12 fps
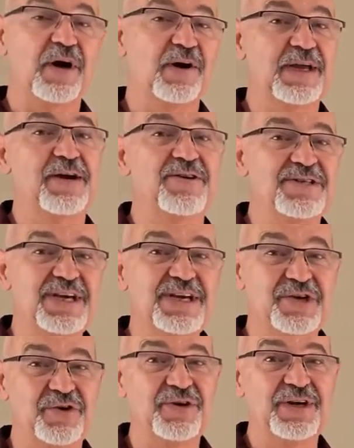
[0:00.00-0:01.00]
I'll guarantee
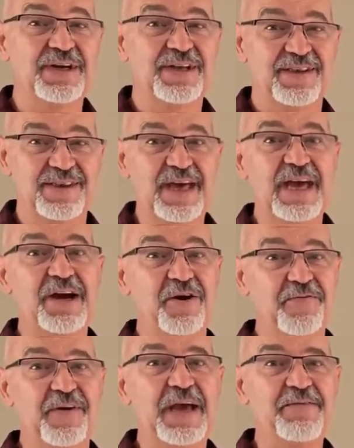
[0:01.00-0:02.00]
you, they
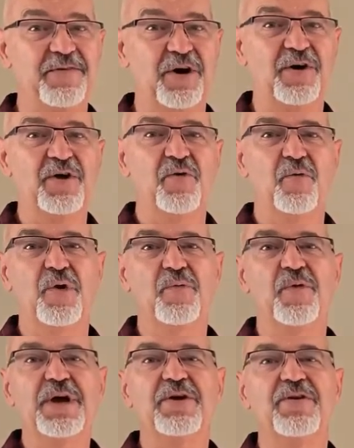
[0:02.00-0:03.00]
are faithful. When
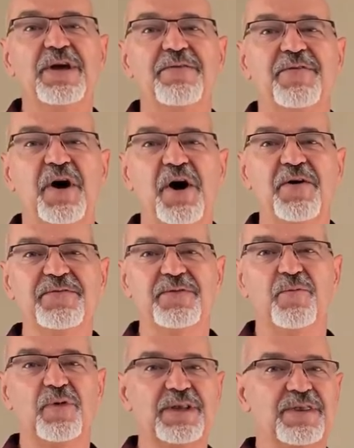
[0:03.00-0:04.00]
we are
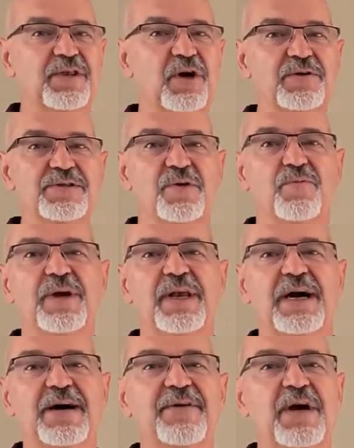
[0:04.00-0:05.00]
involved with those that we
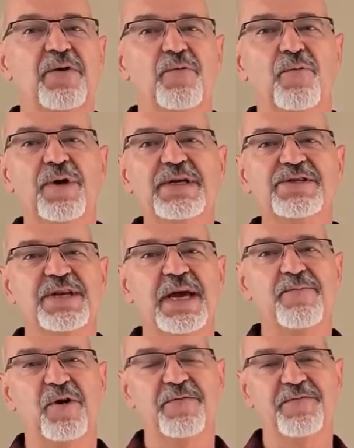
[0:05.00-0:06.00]
love, we stay
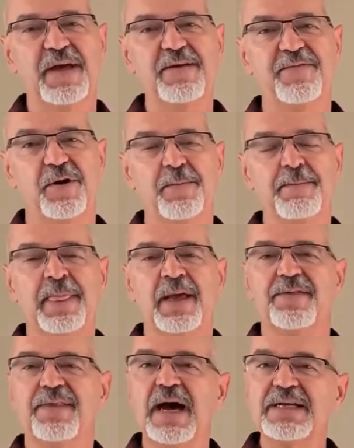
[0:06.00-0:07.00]
more faithful.
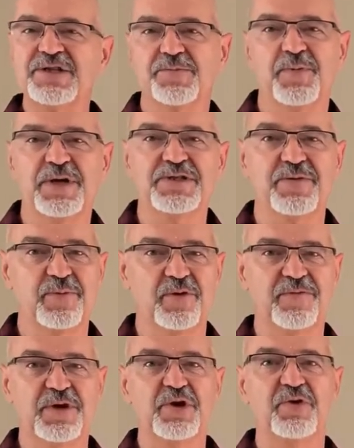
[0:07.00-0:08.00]
That's a principle
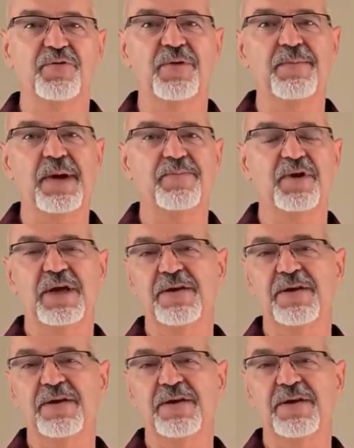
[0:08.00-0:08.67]
for you to remember.